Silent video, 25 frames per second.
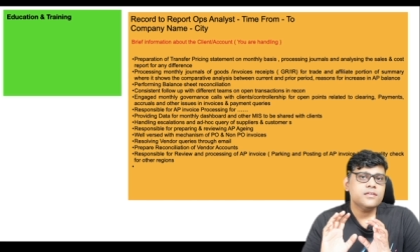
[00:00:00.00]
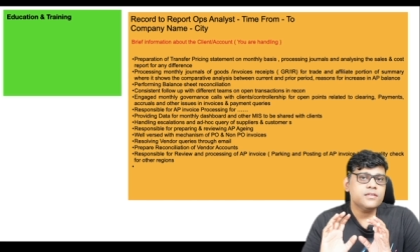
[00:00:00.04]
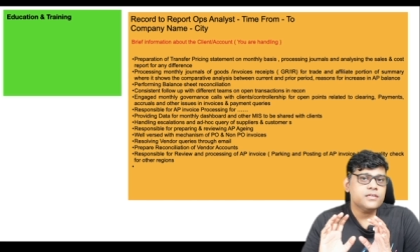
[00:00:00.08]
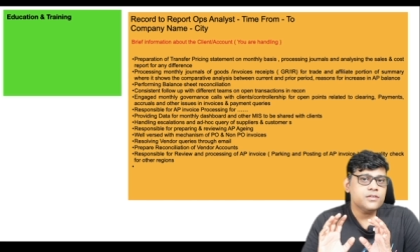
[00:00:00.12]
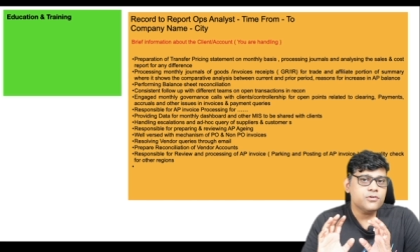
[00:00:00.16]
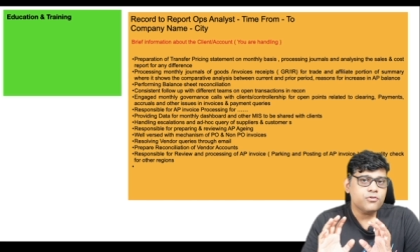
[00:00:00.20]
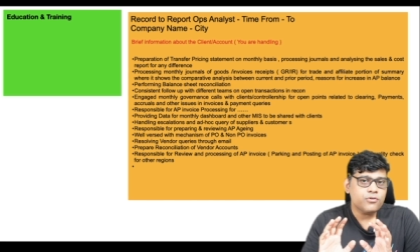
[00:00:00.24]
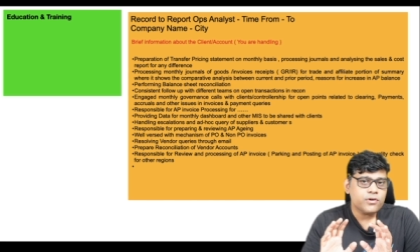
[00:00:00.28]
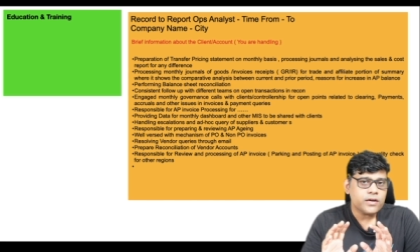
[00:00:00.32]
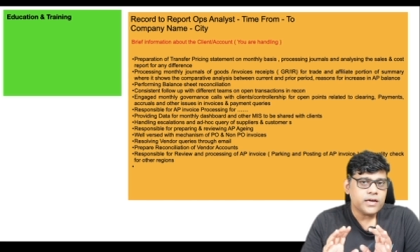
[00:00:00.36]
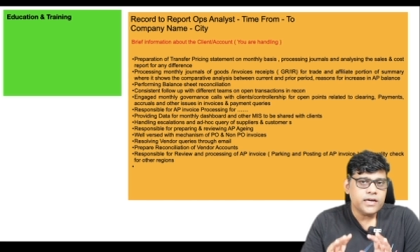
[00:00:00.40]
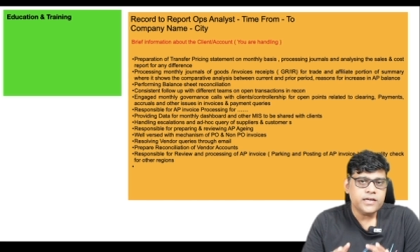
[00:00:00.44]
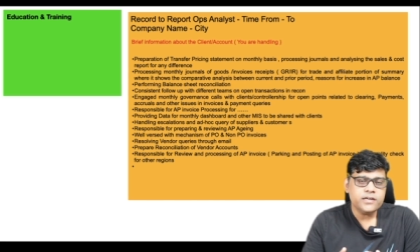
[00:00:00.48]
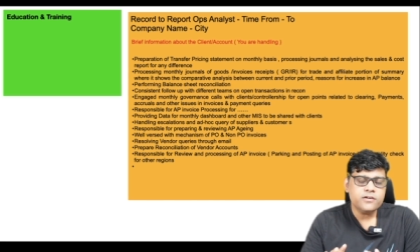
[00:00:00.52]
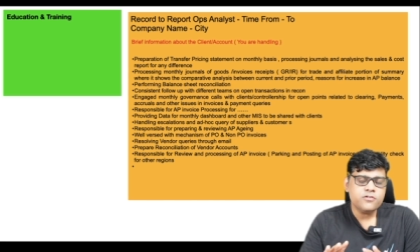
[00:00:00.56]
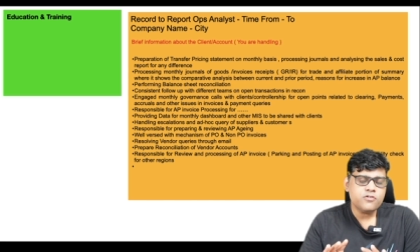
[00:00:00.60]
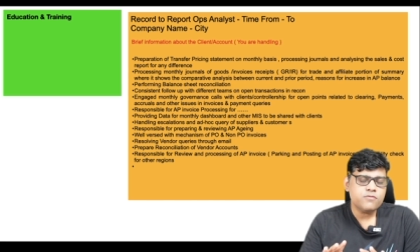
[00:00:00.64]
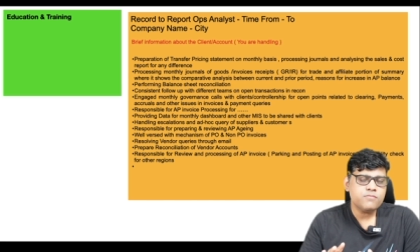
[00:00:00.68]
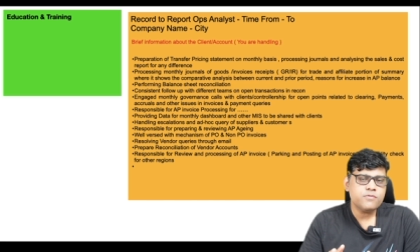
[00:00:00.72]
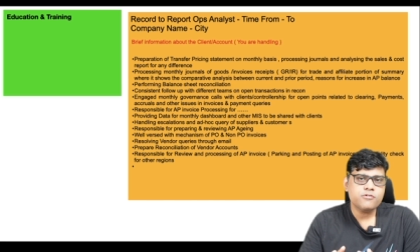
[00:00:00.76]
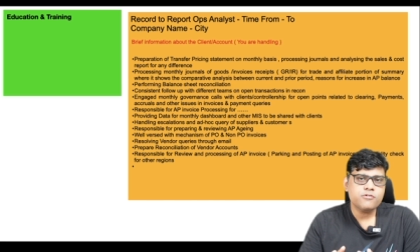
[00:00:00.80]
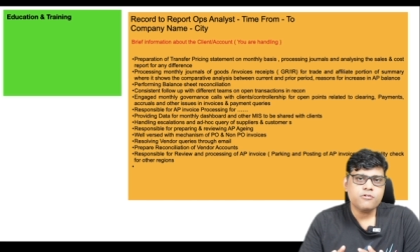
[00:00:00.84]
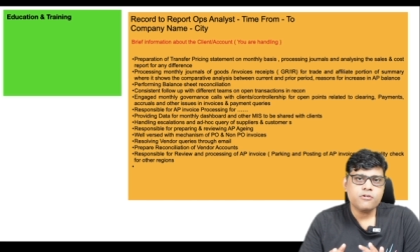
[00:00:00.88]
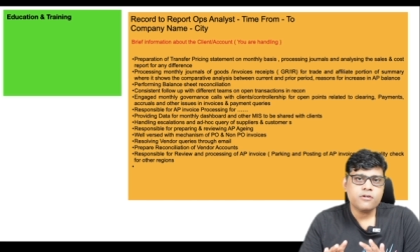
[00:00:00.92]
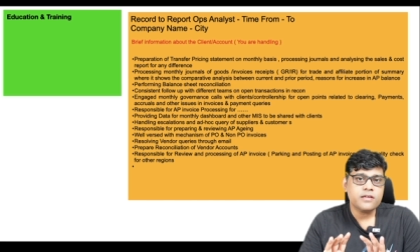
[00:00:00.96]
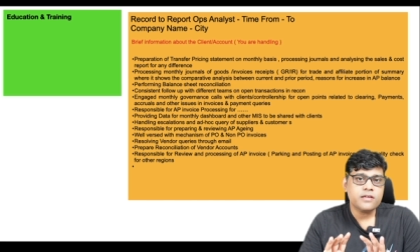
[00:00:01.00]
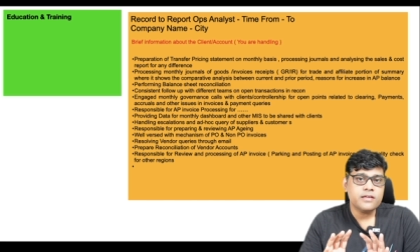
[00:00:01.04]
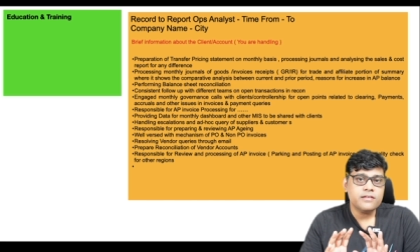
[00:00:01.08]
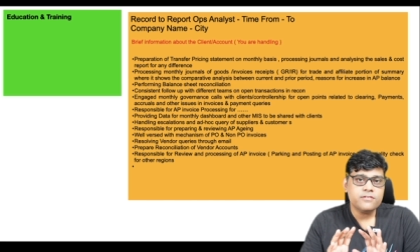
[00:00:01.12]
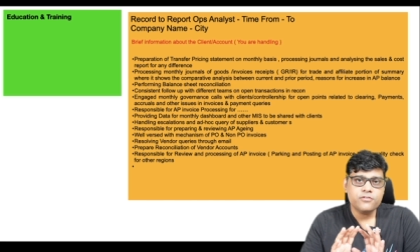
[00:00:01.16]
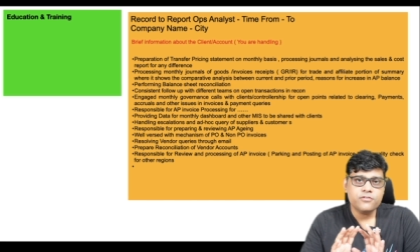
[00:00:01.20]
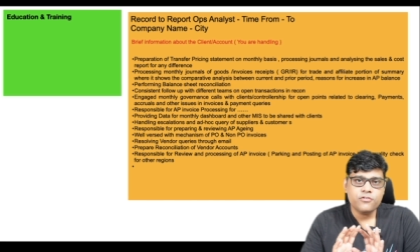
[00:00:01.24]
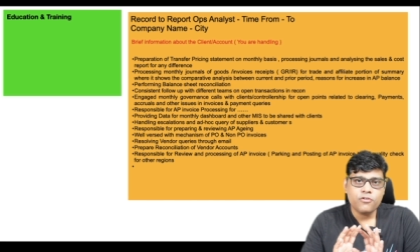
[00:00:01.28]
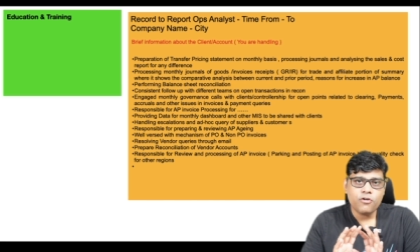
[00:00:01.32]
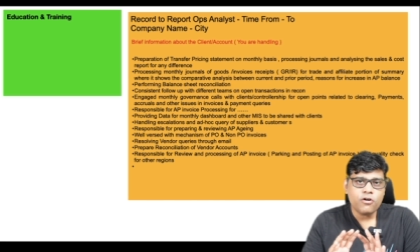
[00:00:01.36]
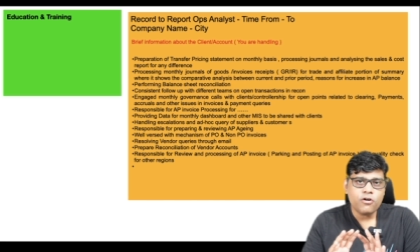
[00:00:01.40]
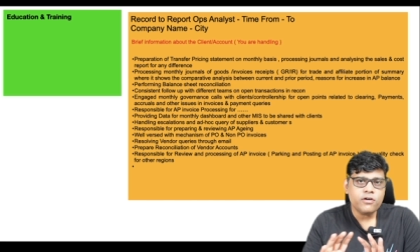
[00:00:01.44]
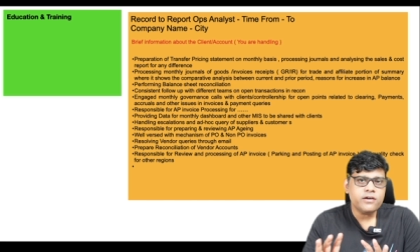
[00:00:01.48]
your interviewer is
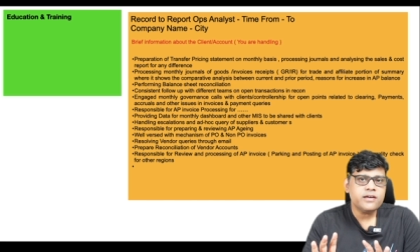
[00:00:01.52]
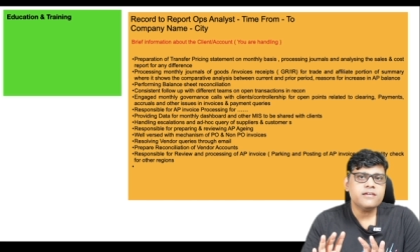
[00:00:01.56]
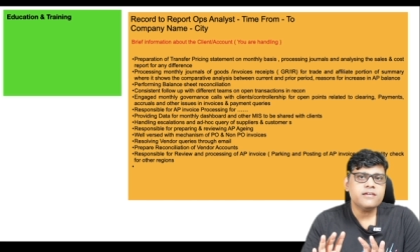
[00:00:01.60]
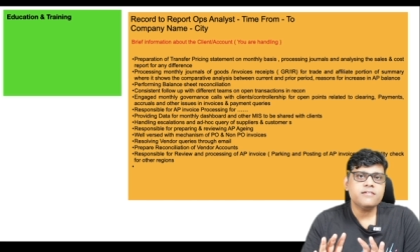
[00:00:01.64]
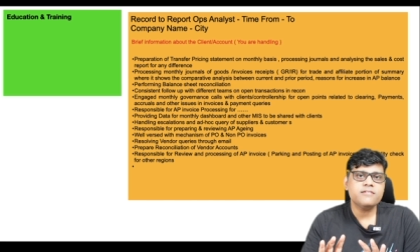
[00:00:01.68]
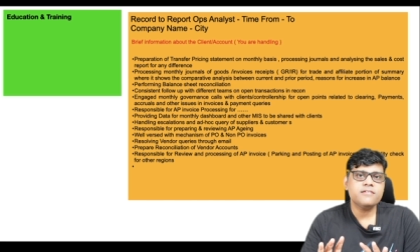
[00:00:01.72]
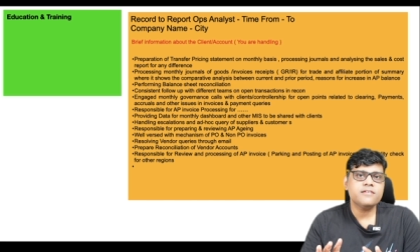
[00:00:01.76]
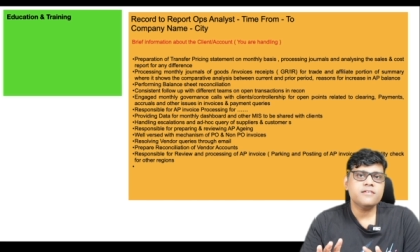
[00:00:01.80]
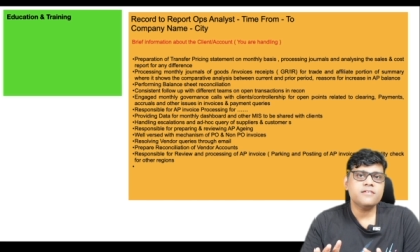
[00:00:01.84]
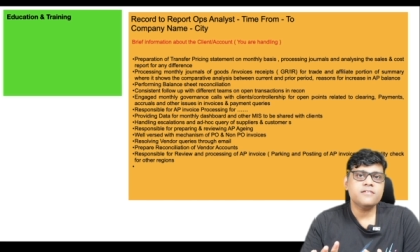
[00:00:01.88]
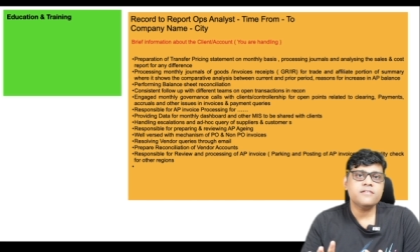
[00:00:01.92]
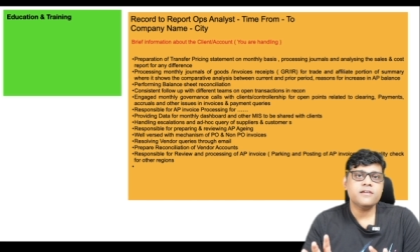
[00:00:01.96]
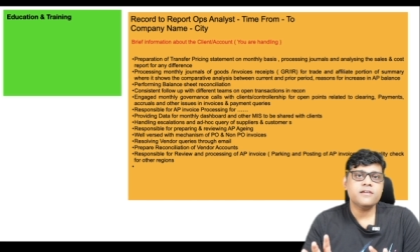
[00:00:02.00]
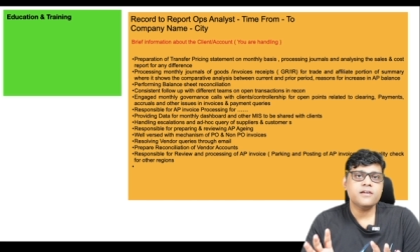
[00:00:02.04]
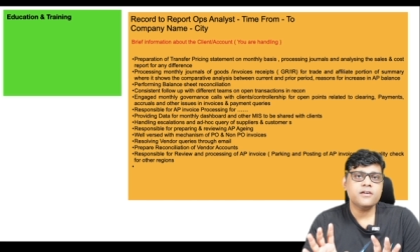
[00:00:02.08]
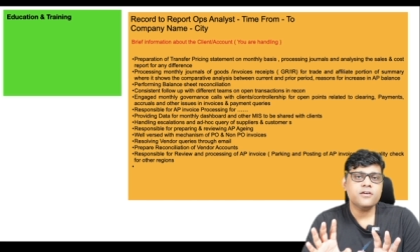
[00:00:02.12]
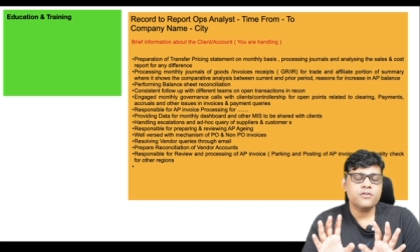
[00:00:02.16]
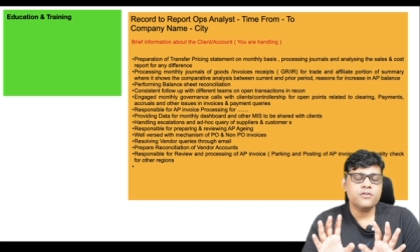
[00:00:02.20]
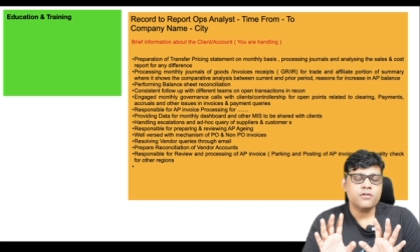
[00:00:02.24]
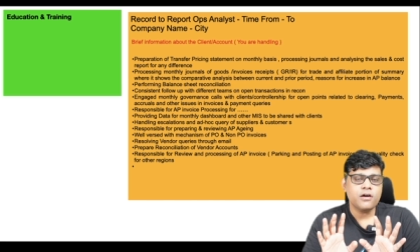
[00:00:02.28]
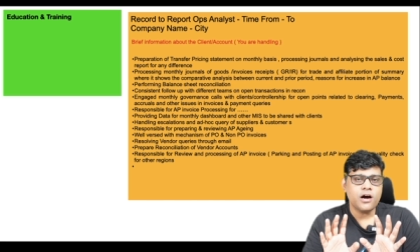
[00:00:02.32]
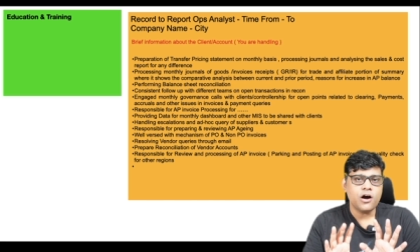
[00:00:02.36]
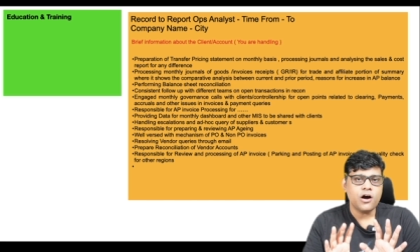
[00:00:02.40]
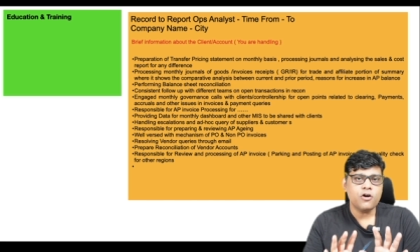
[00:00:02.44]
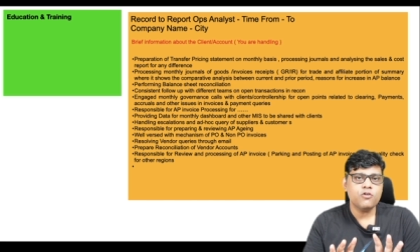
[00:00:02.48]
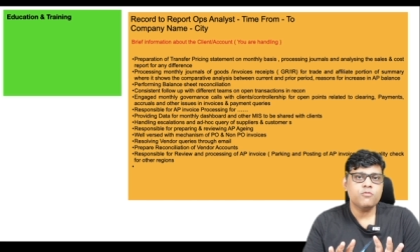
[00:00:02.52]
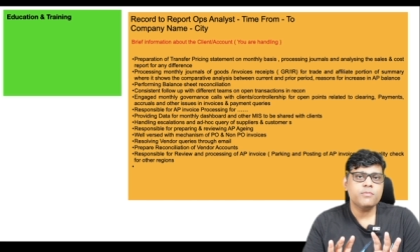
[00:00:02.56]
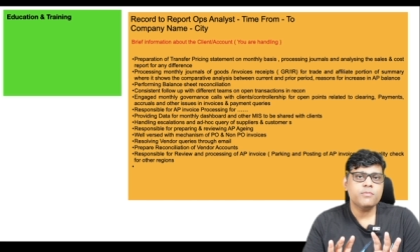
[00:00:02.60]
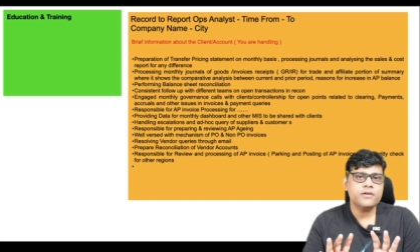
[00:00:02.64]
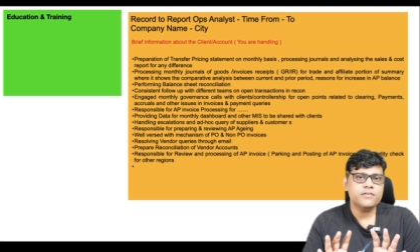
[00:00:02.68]
not interested how